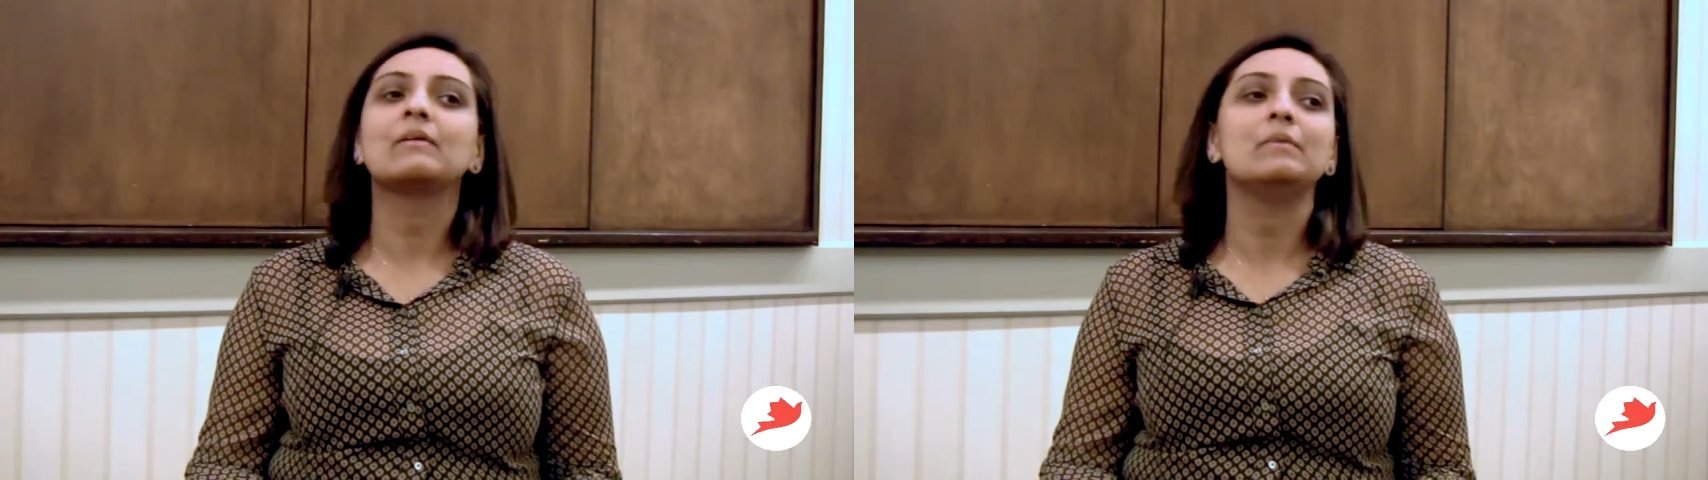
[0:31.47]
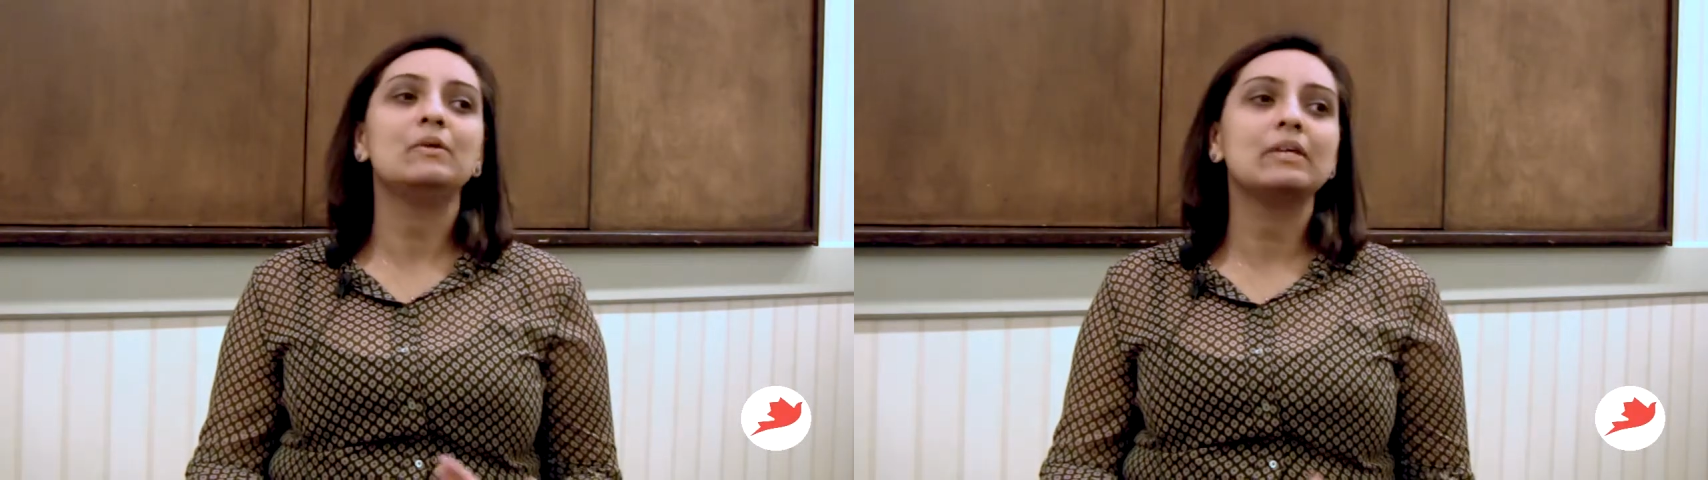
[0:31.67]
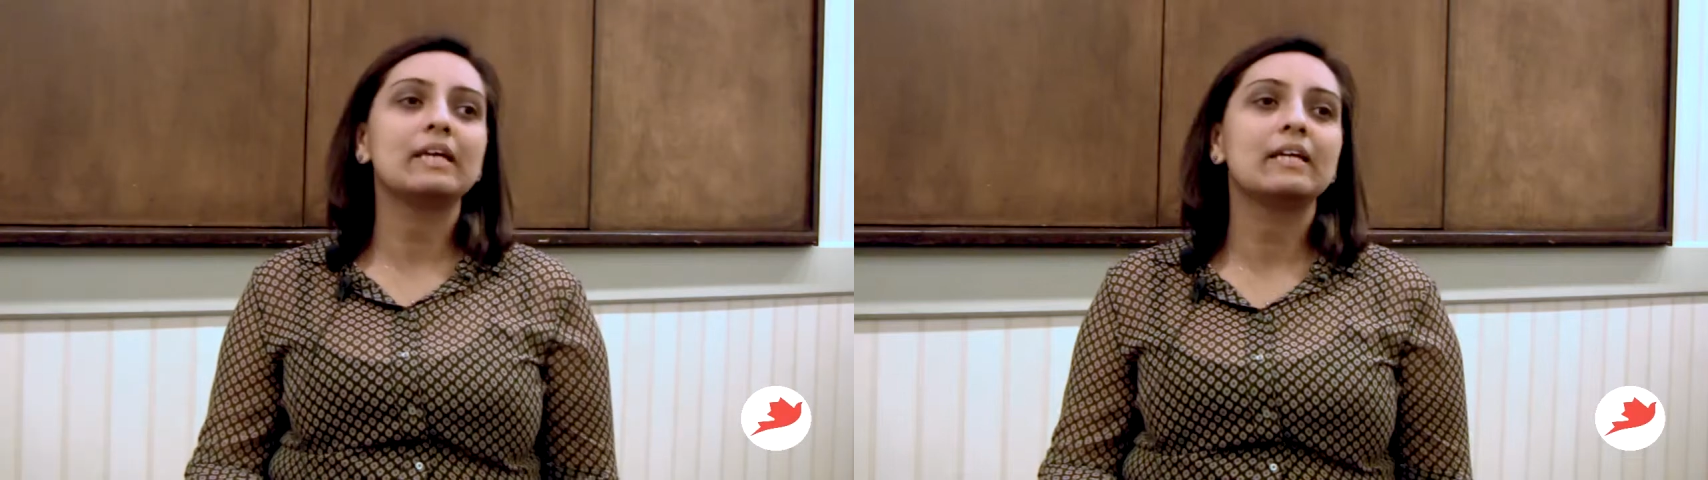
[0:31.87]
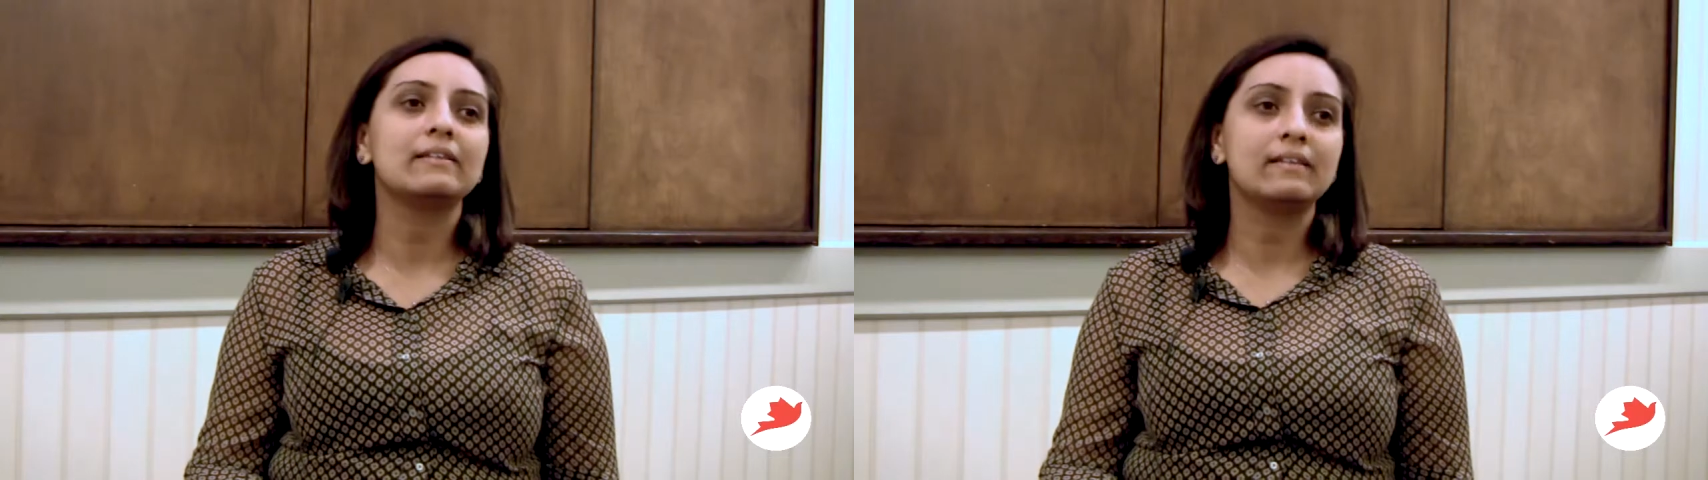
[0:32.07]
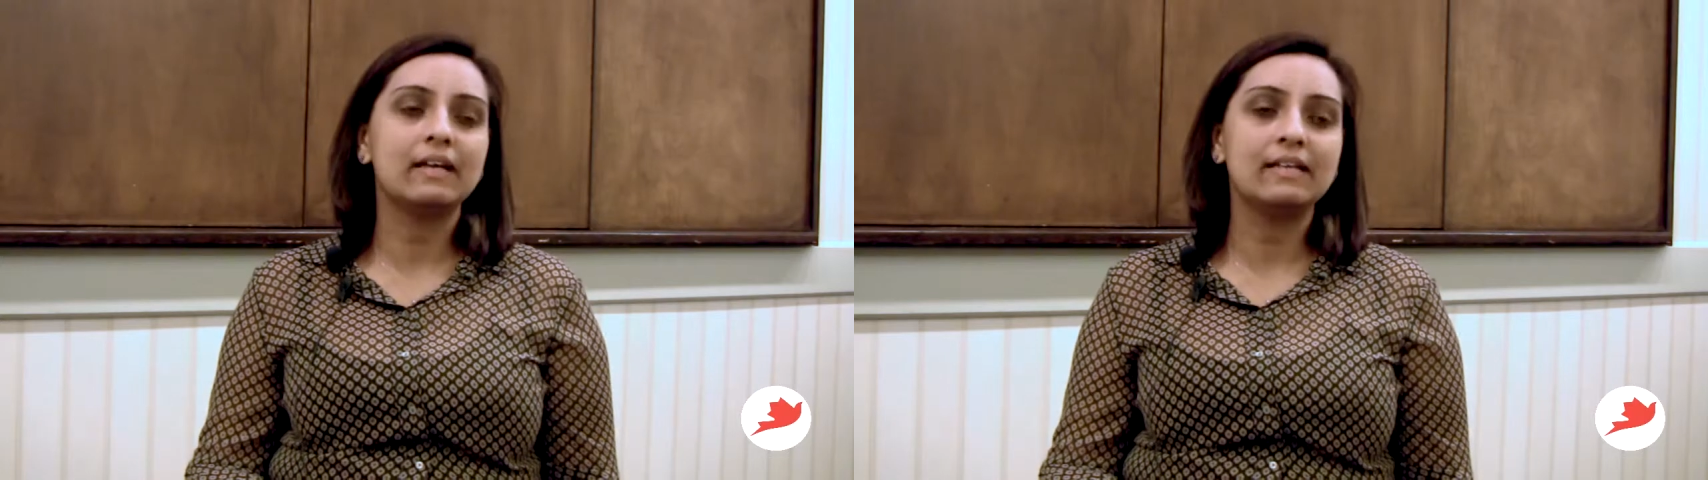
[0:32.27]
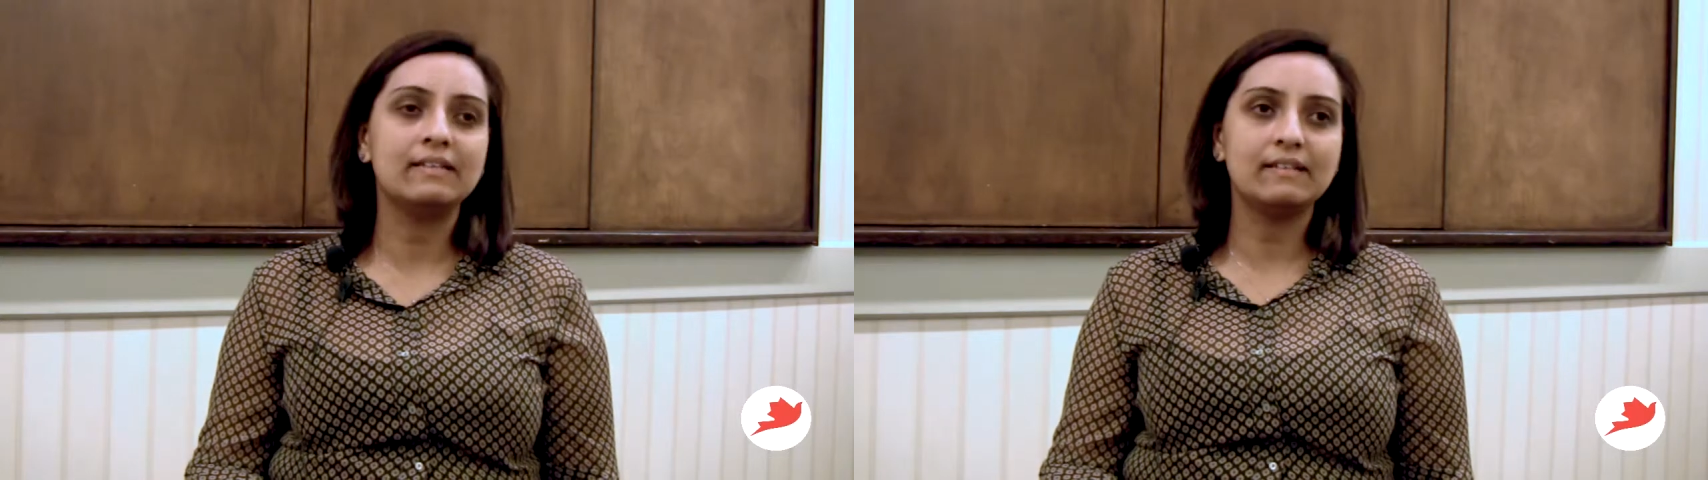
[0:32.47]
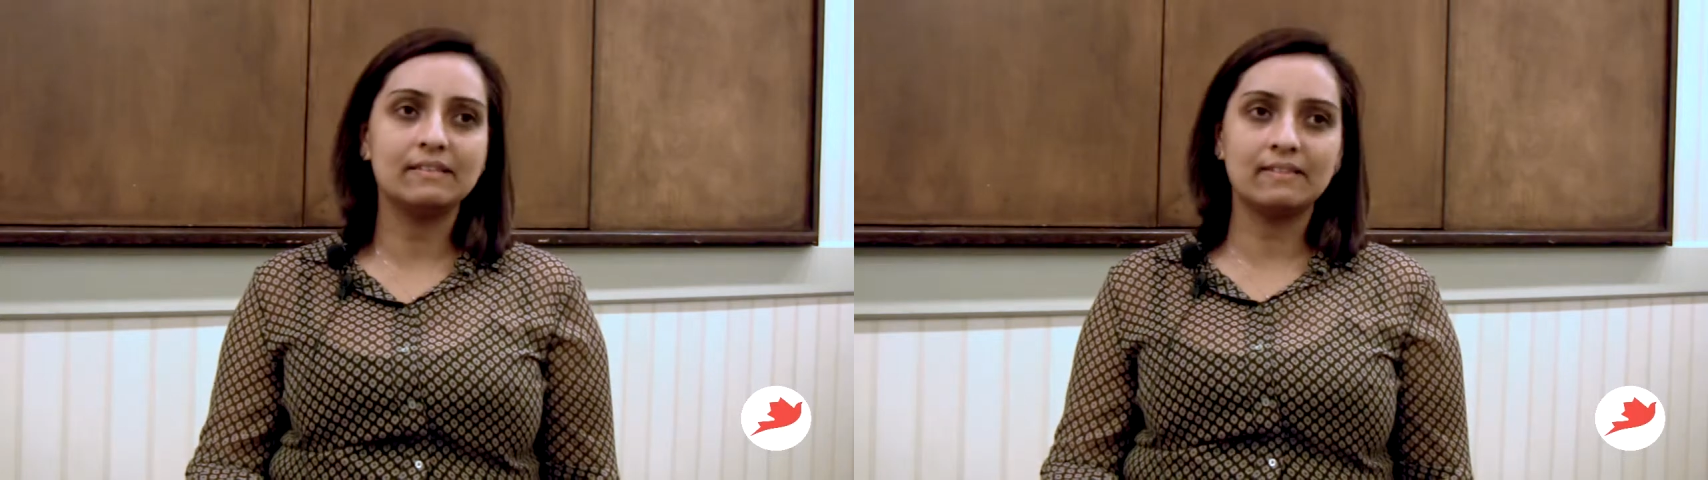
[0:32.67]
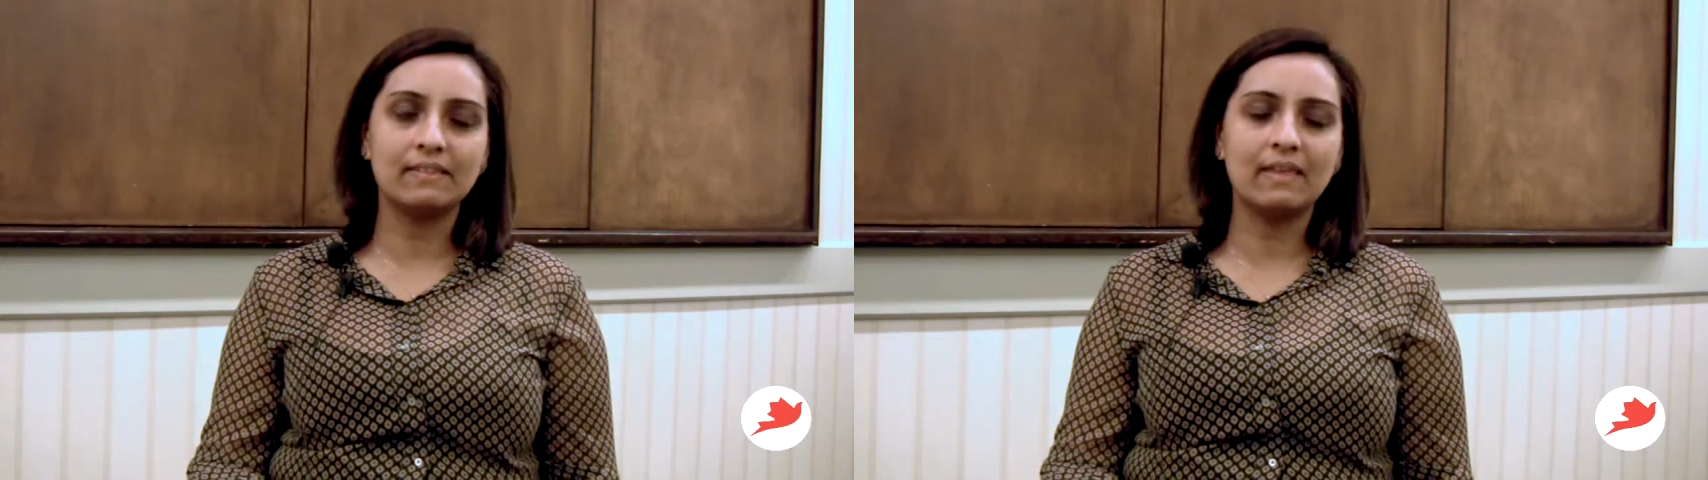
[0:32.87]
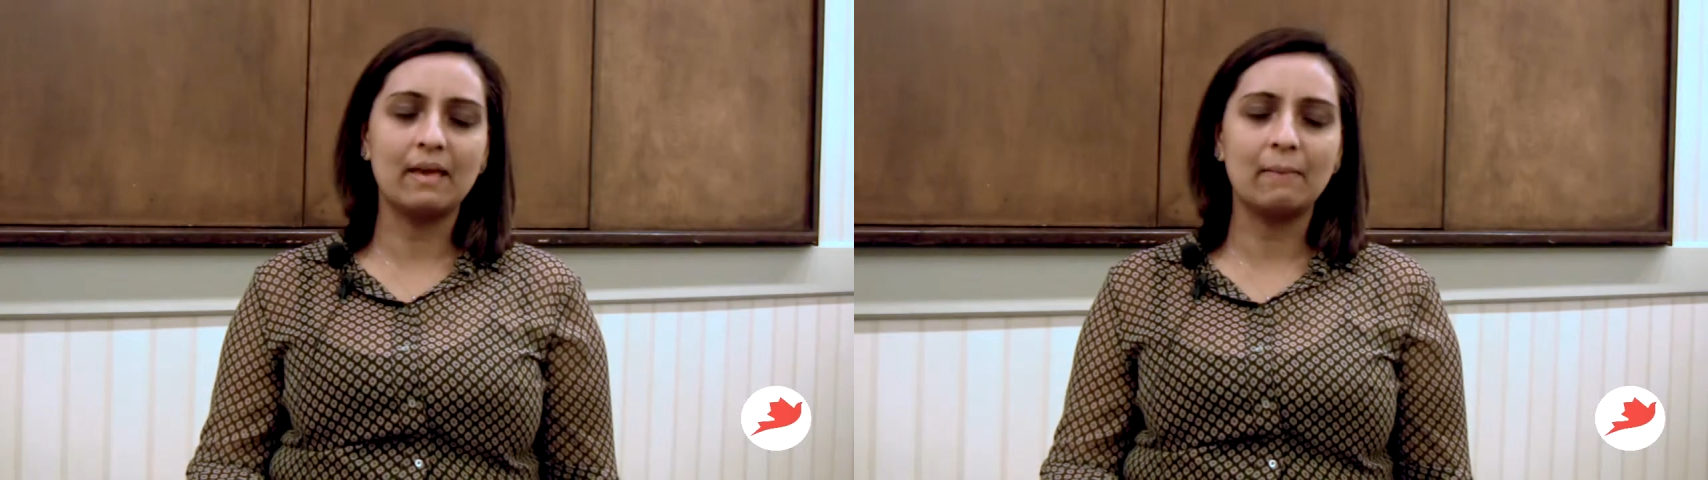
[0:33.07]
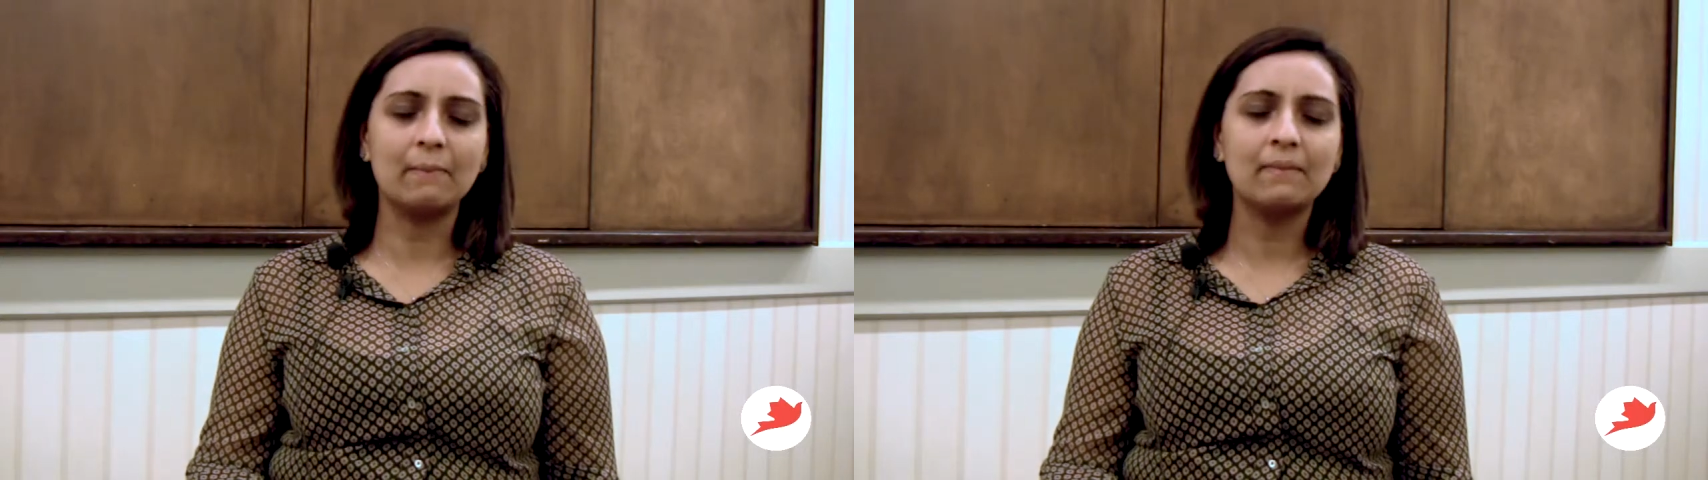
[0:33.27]
communicate an idea to
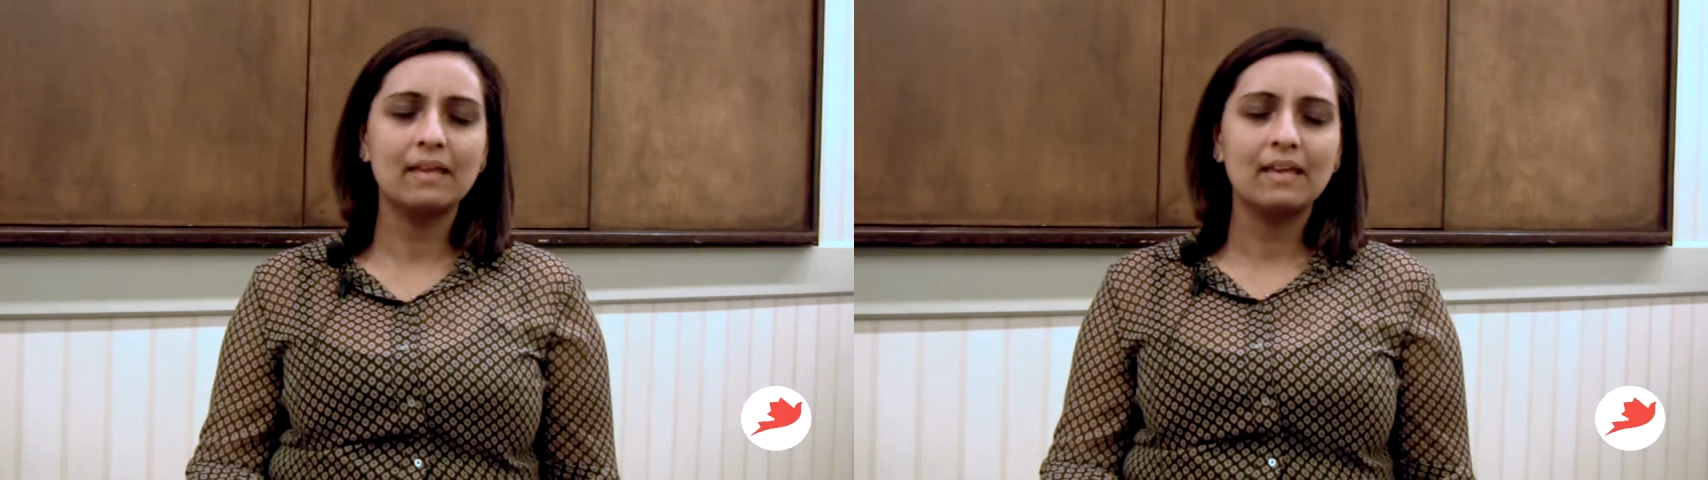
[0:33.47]
them,